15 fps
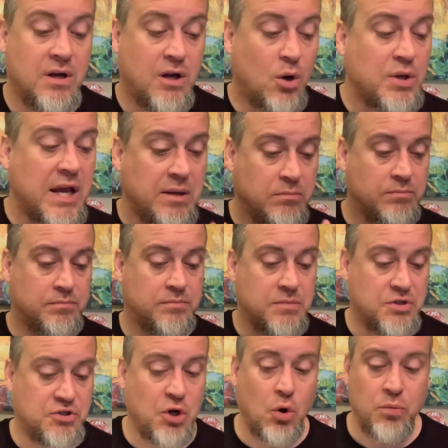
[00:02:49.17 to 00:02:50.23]
Okay,
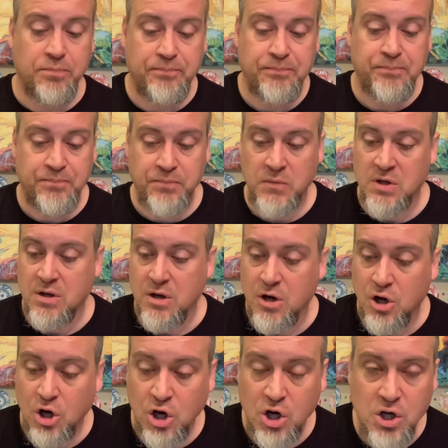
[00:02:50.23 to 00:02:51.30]
so
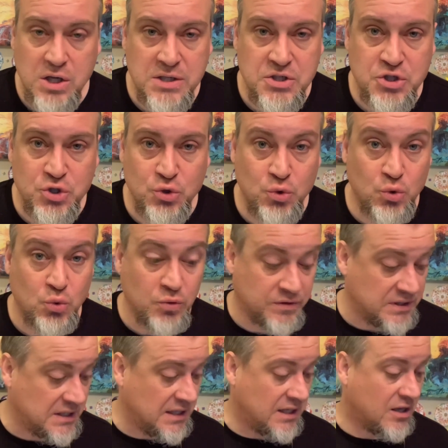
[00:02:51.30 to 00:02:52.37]
on to
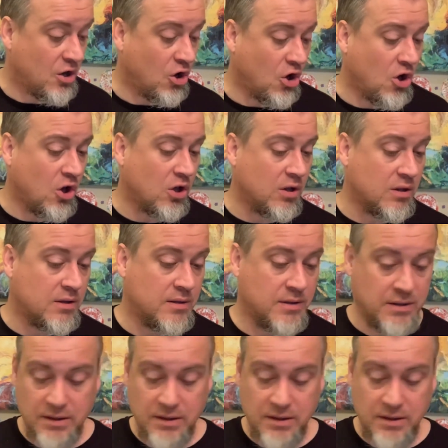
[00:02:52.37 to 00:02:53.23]
the haul.